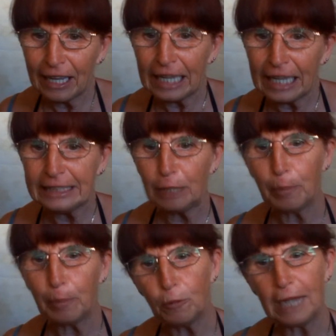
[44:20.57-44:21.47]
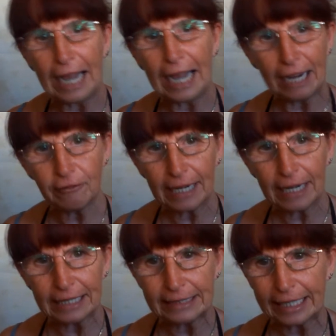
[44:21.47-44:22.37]
Is it Paula and
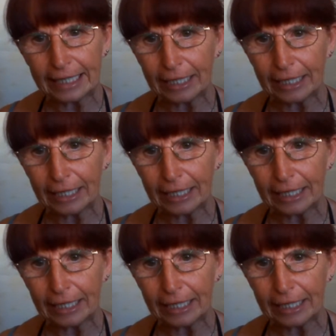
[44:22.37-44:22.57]
Randy,